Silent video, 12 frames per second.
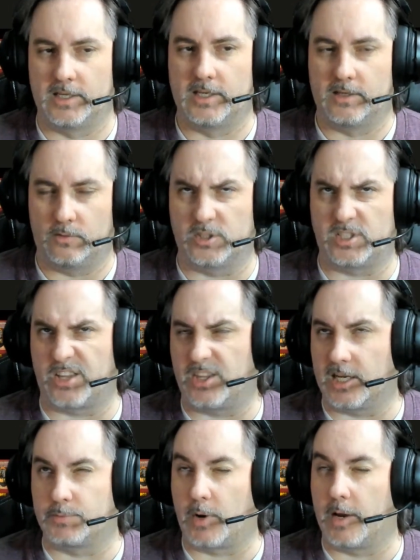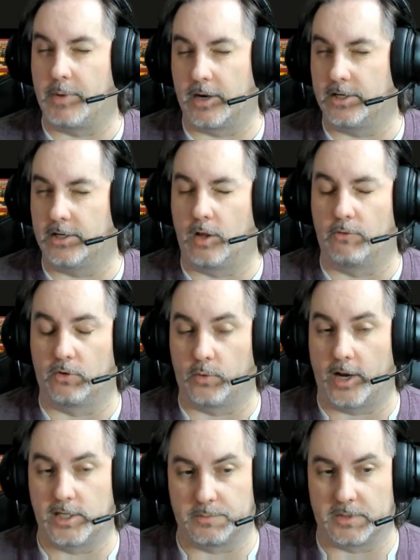which I think is probably a better deal over the regiment.